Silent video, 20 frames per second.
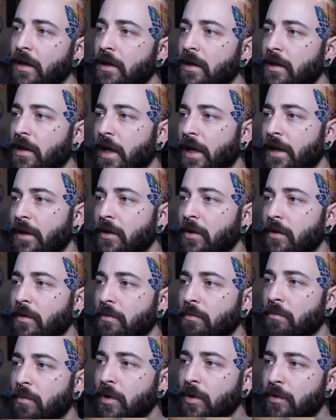lighter
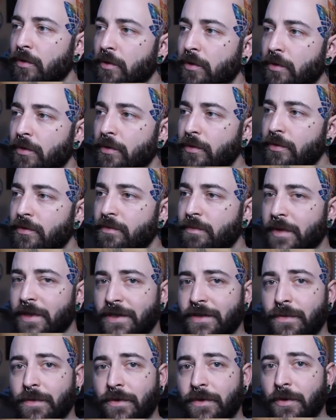blues
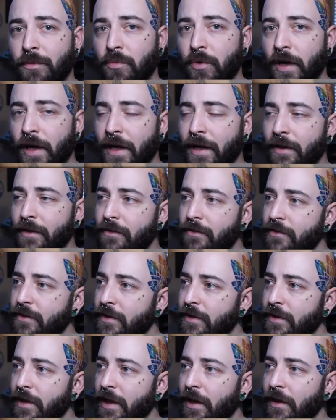mixed with the browns
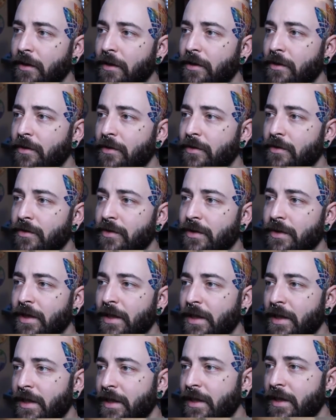and yellows, and
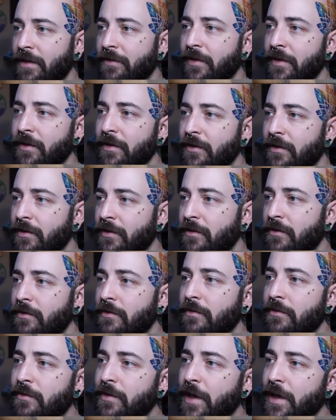then he even
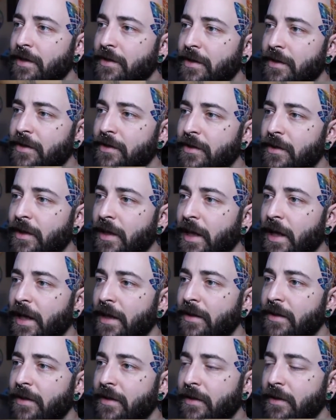transitioned
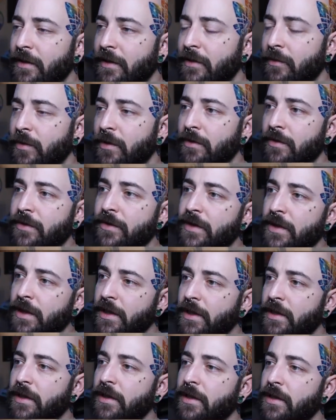that when you'll
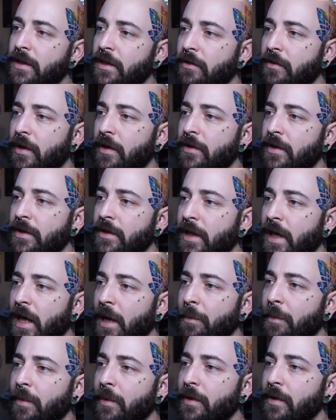see around the
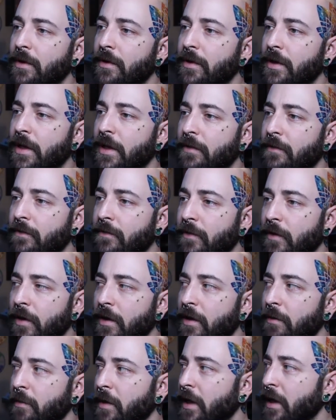top and
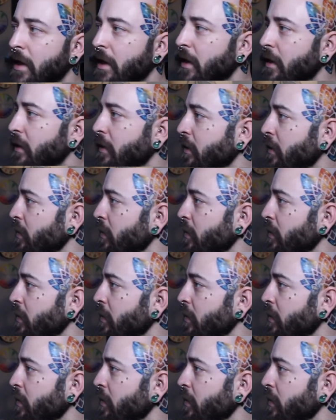front of my head,